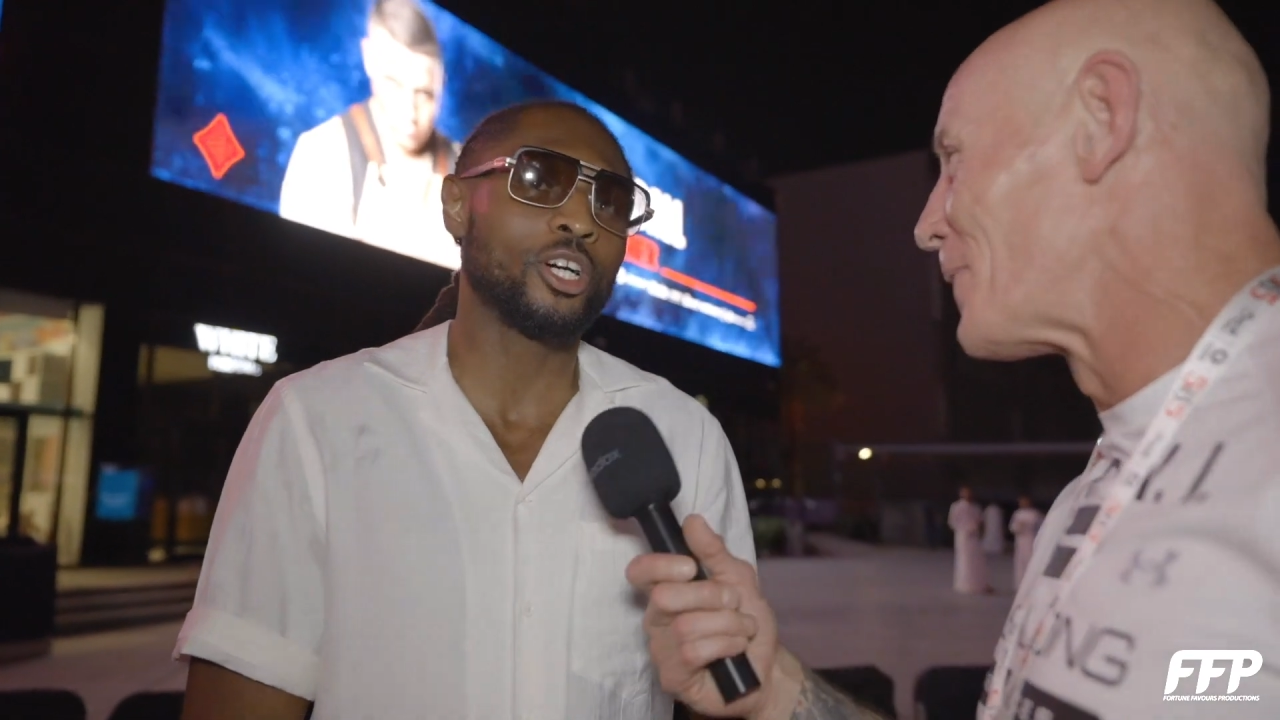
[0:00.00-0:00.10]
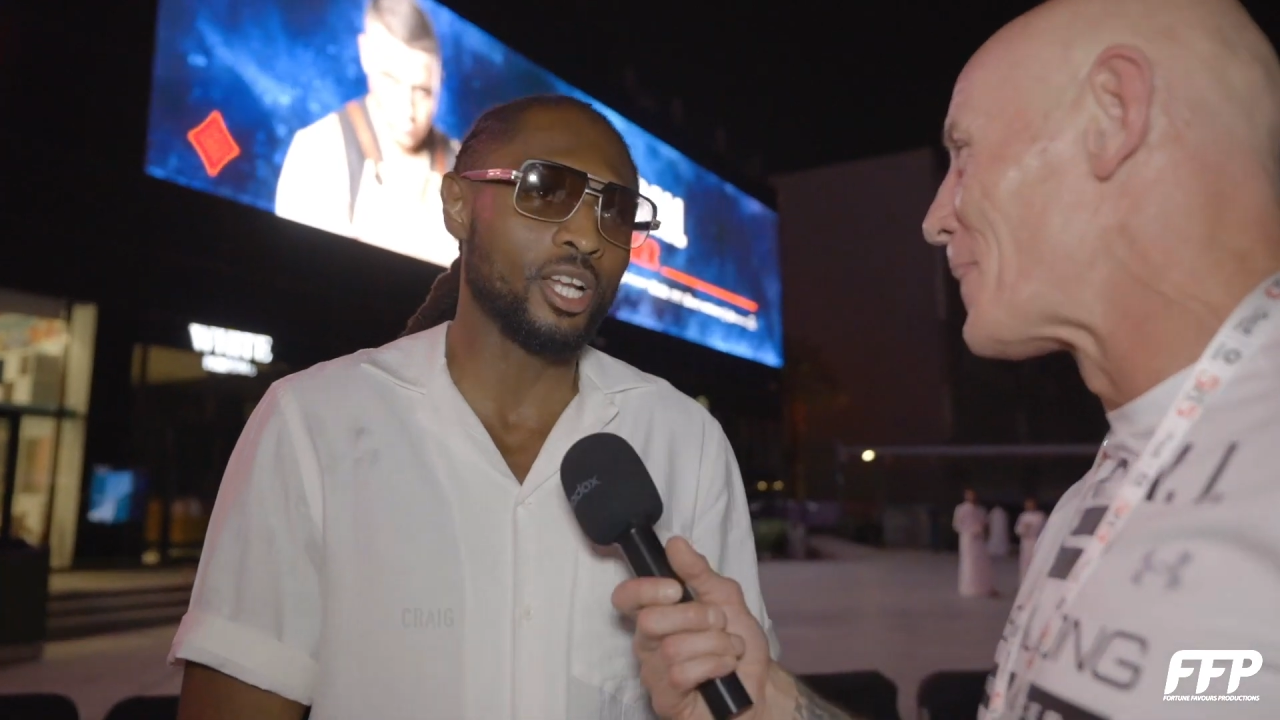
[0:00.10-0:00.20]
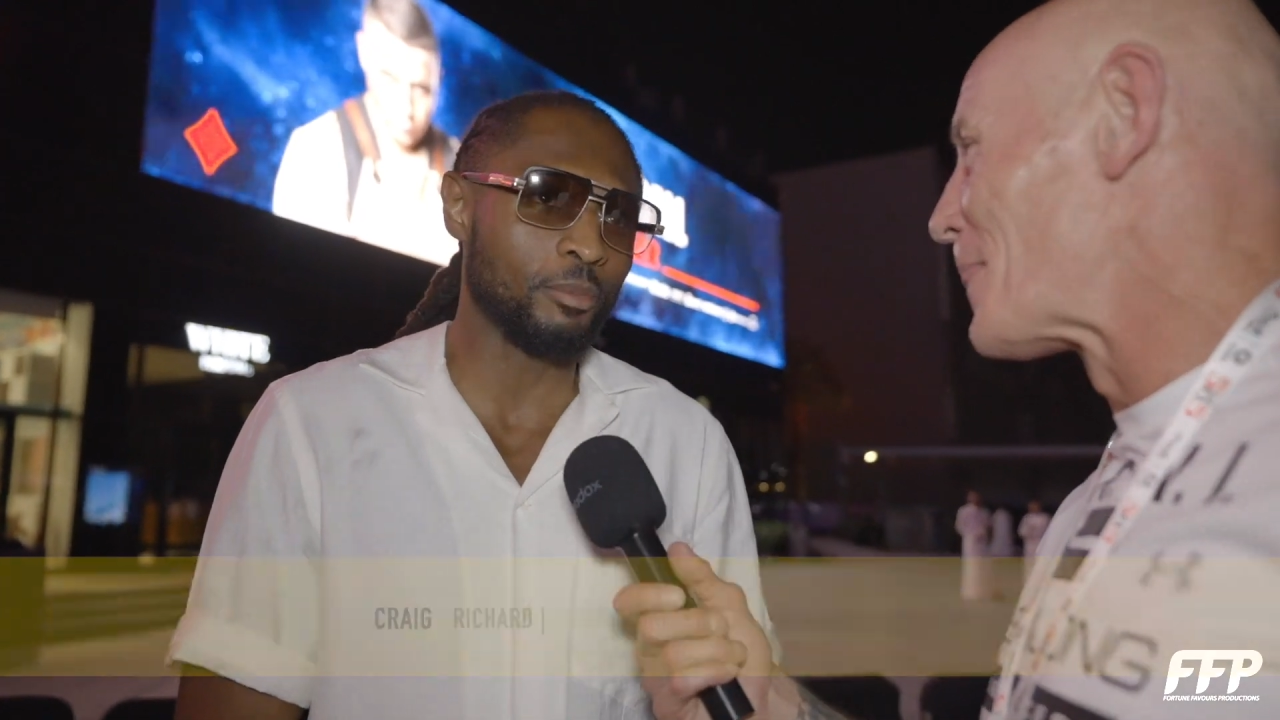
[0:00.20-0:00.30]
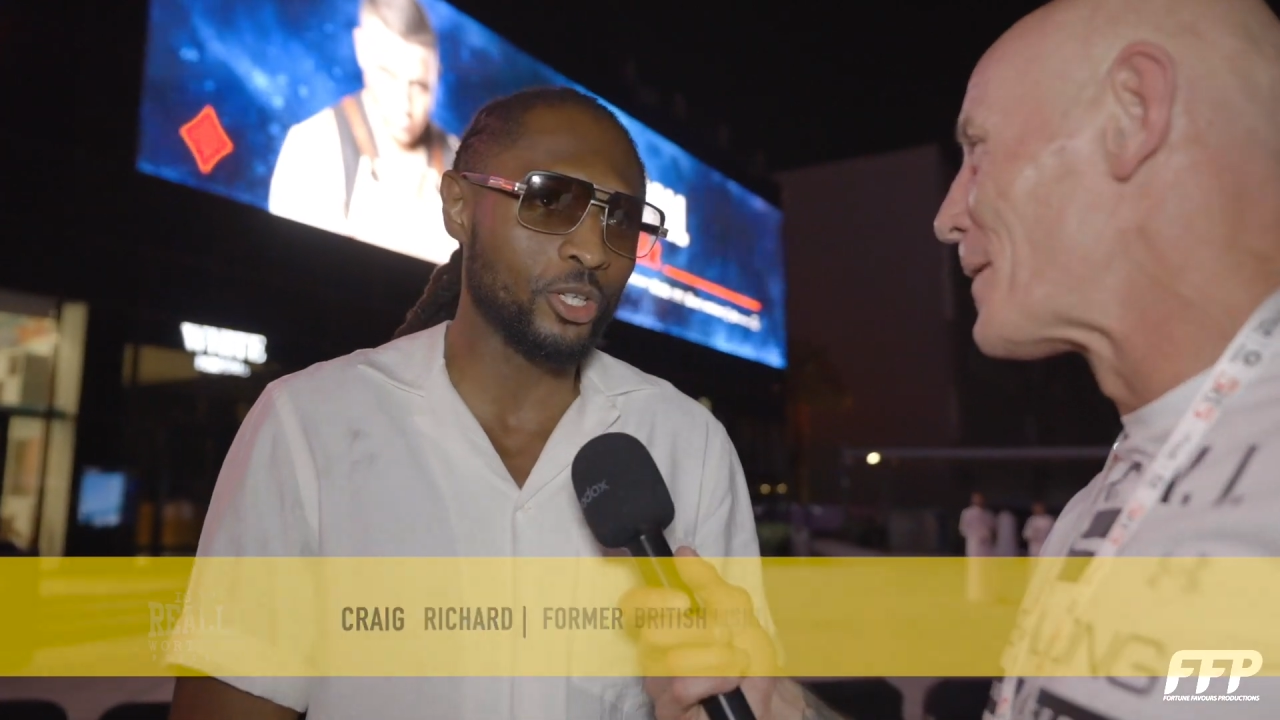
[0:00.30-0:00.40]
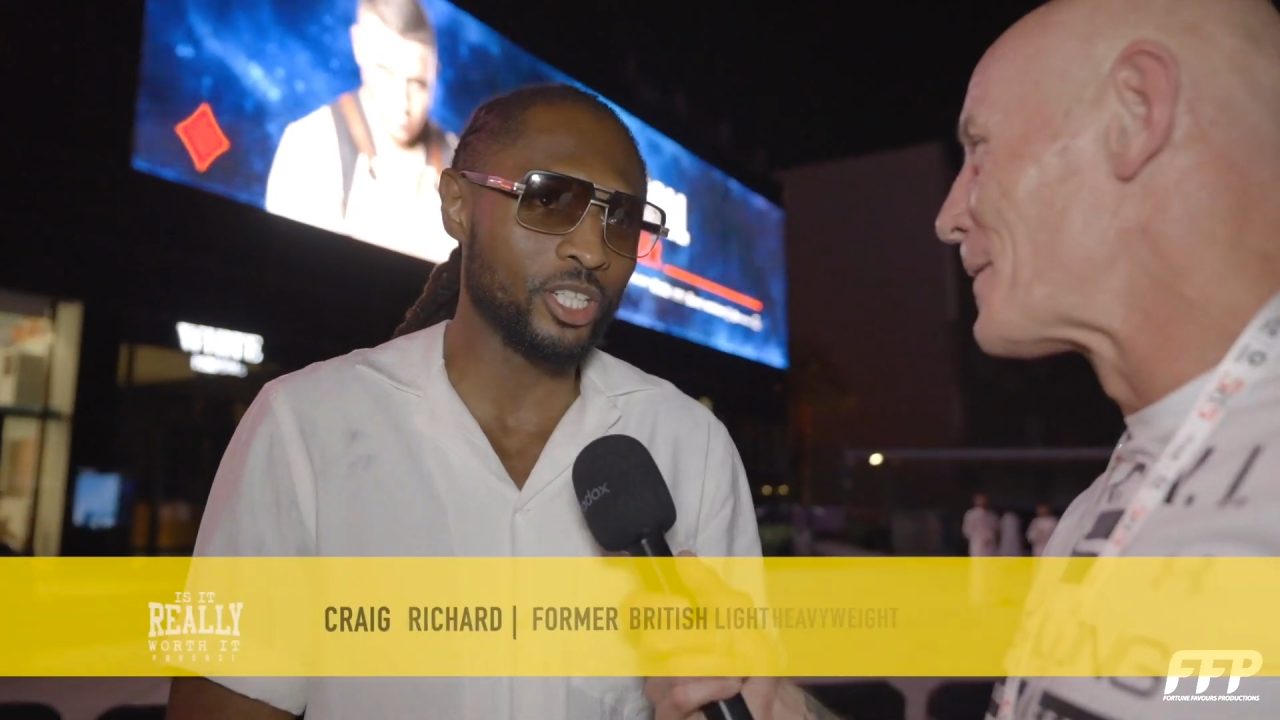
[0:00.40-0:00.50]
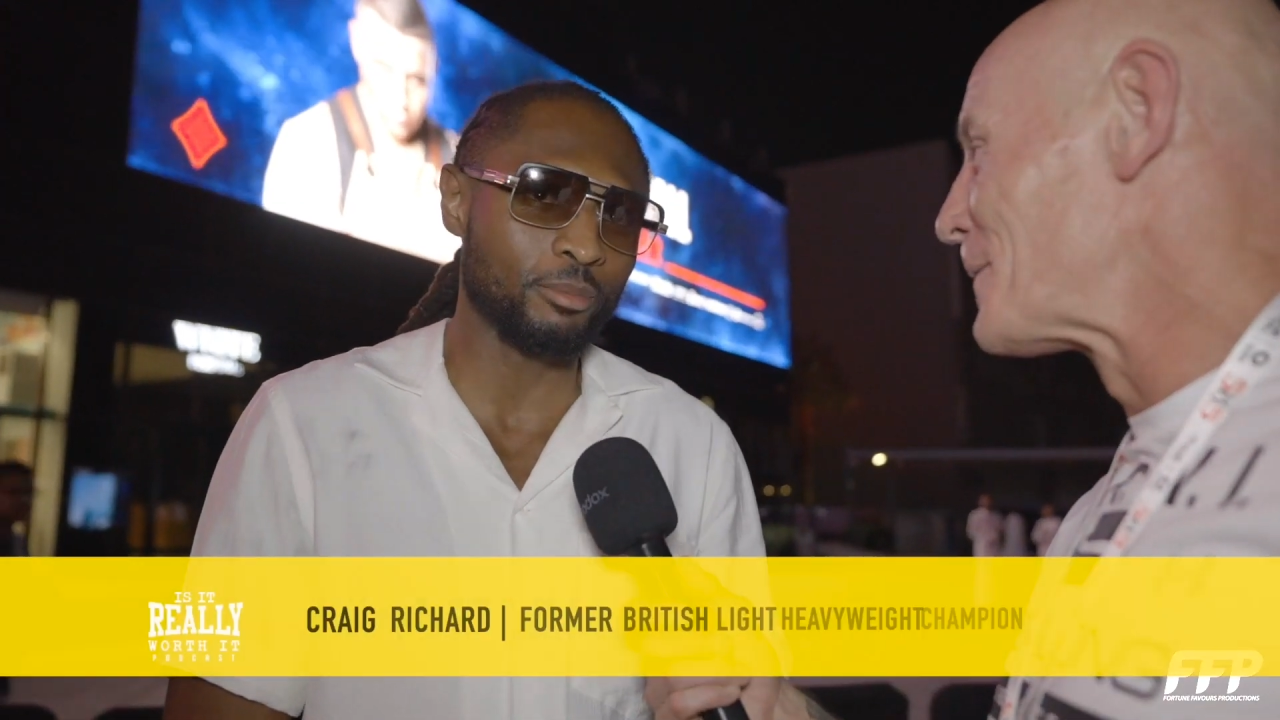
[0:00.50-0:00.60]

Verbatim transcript: good, I'm good.